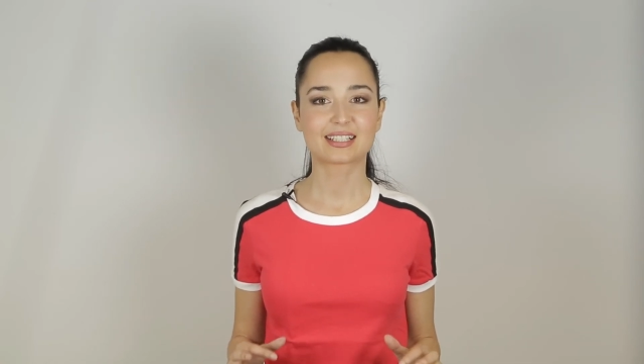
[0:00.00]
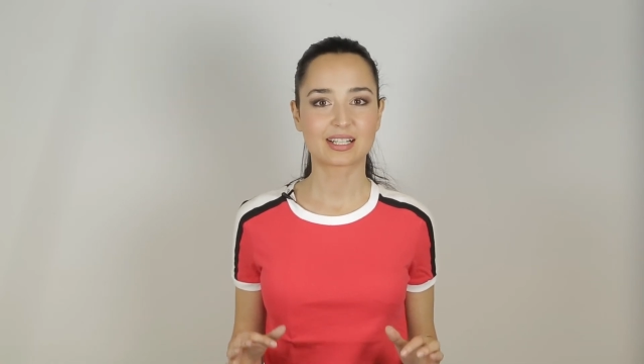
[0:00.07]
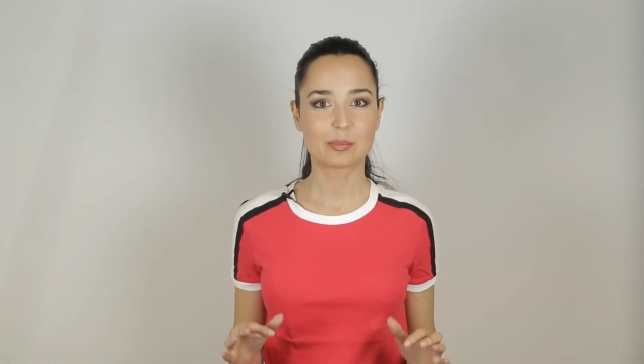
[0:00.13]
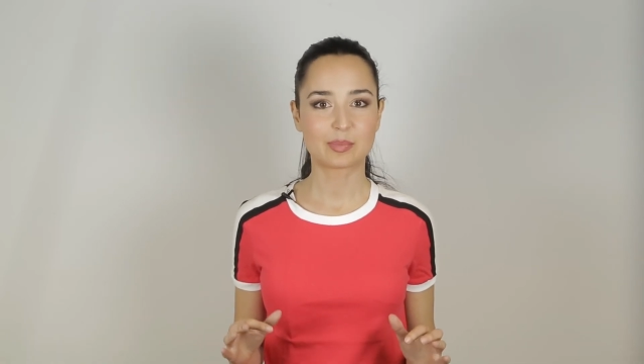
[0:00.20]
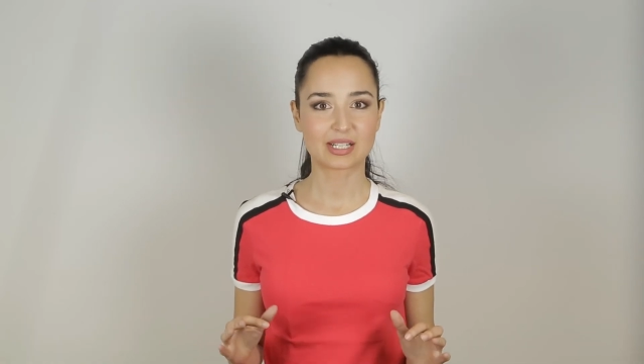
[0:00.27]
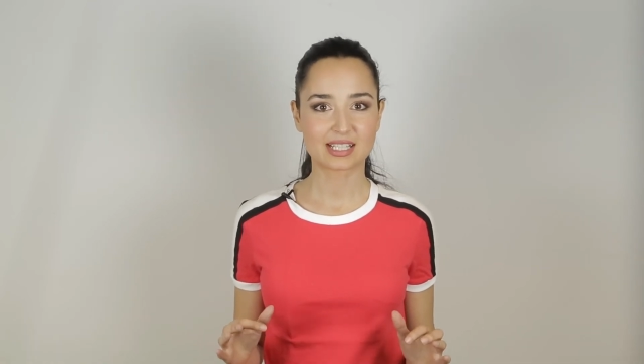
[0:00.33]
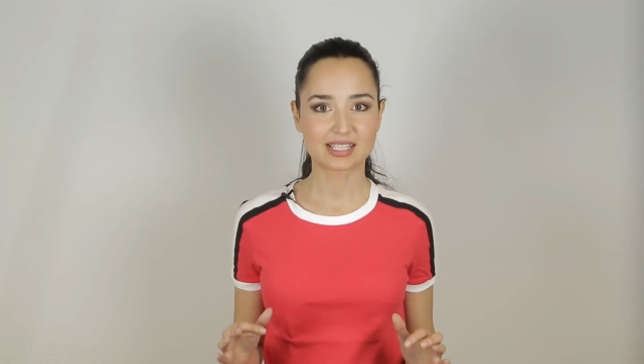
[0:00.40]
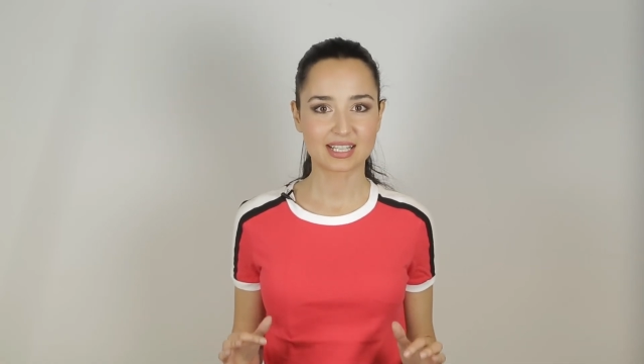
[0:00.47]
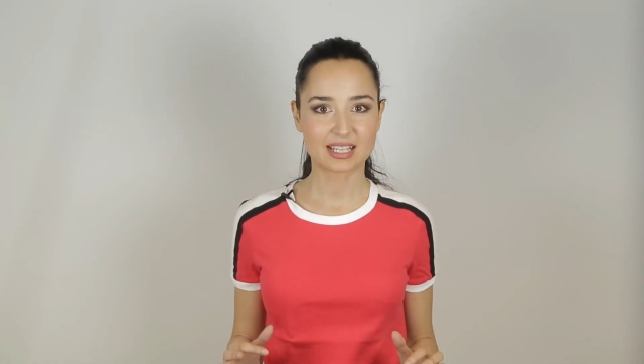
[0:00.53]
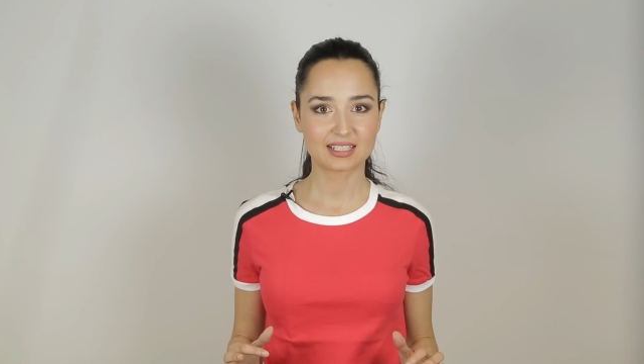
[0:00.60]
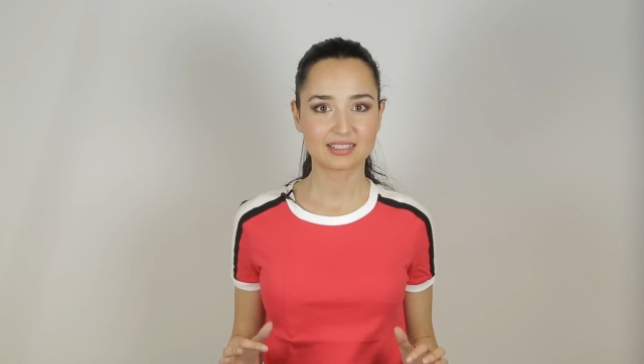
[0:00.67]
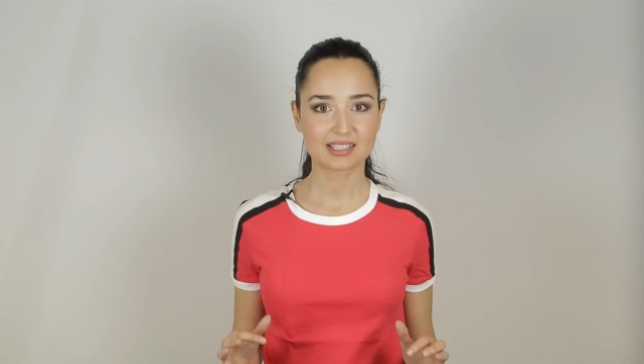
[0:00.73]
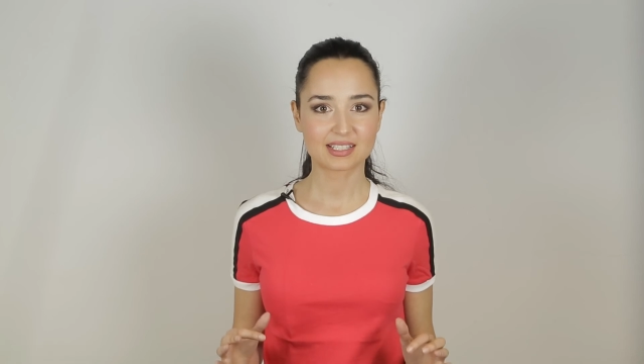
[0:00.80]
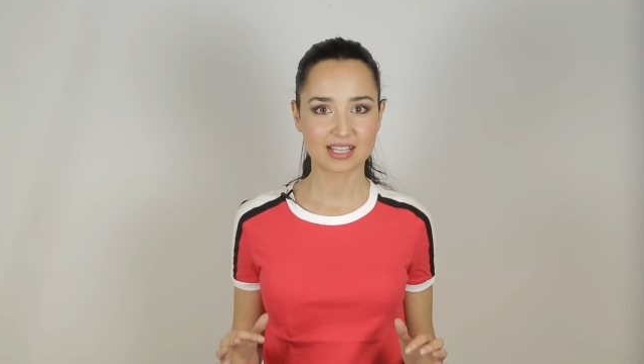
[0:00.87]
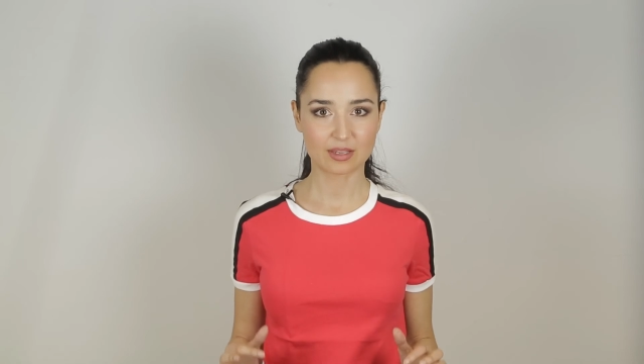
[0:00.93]

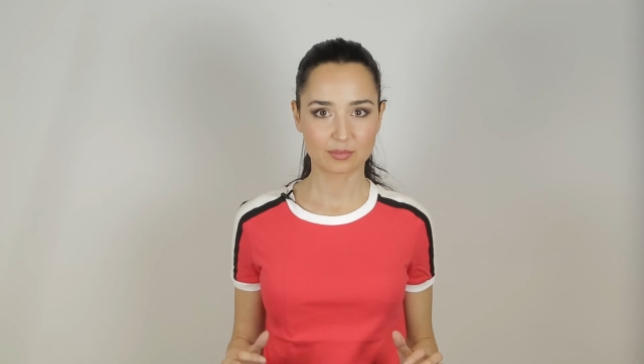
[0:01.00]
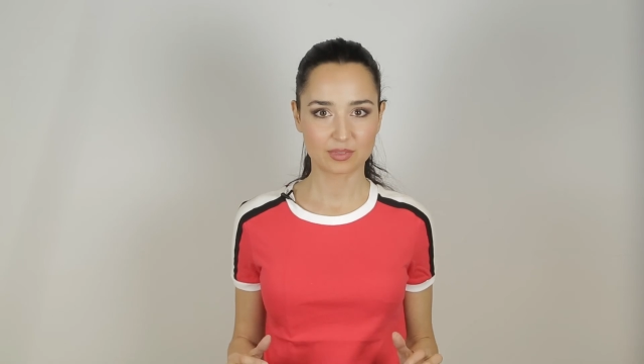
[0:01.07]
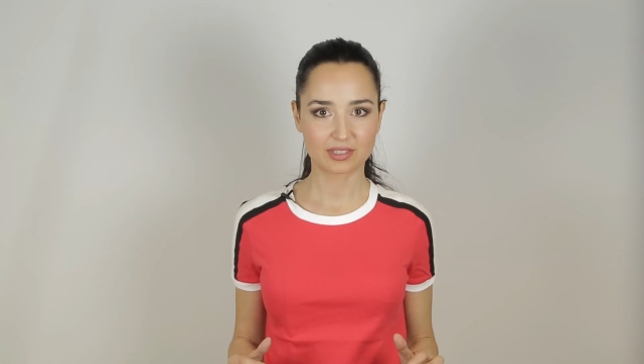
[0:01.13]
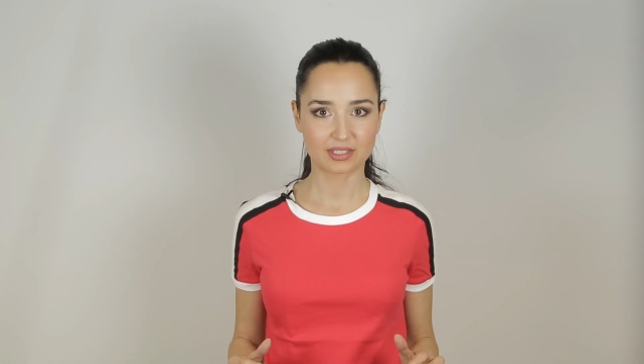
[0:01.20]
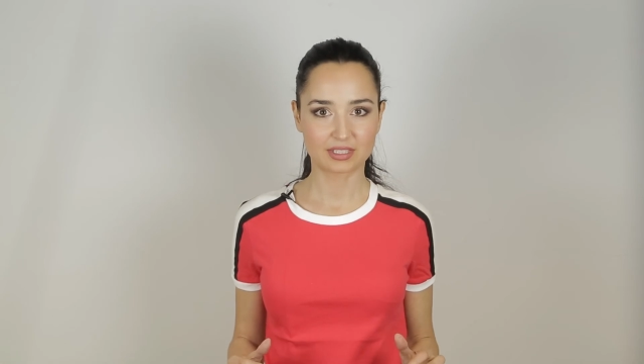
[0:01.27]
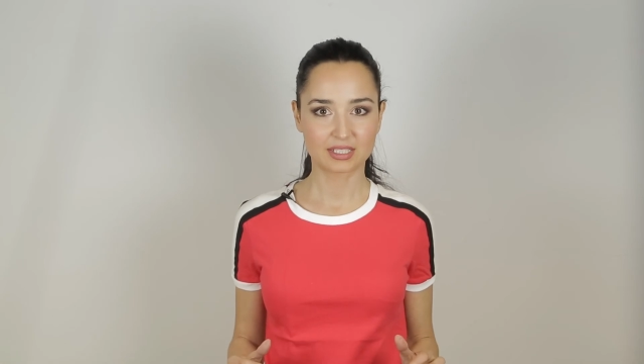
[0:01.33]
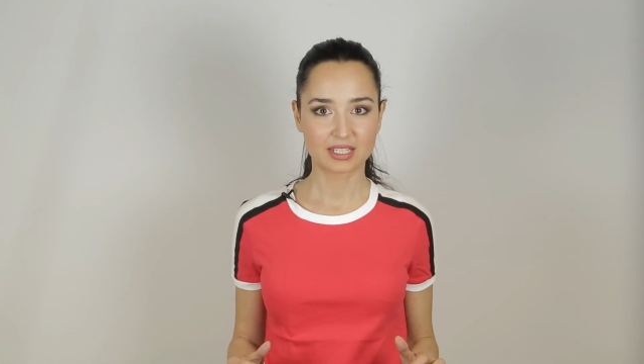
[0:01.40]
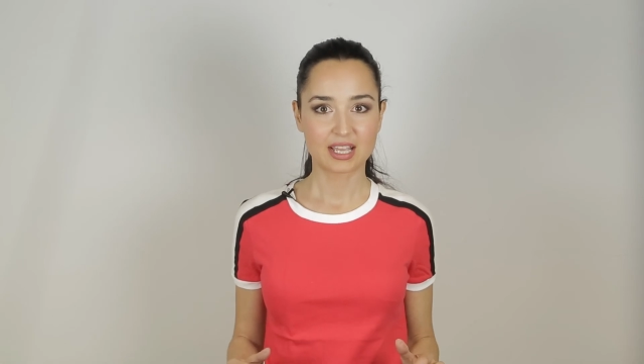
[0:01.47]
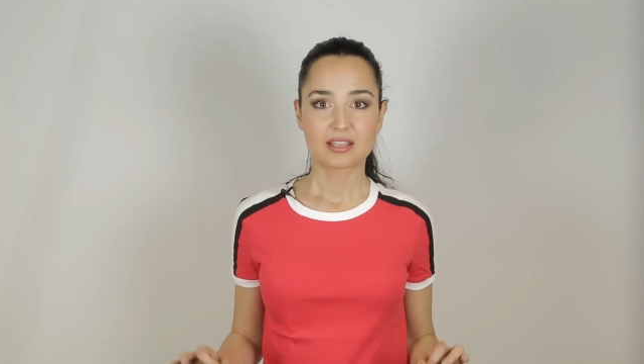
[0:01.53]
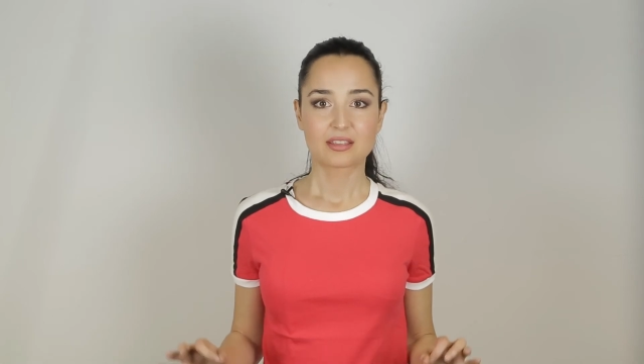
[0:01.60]
represents something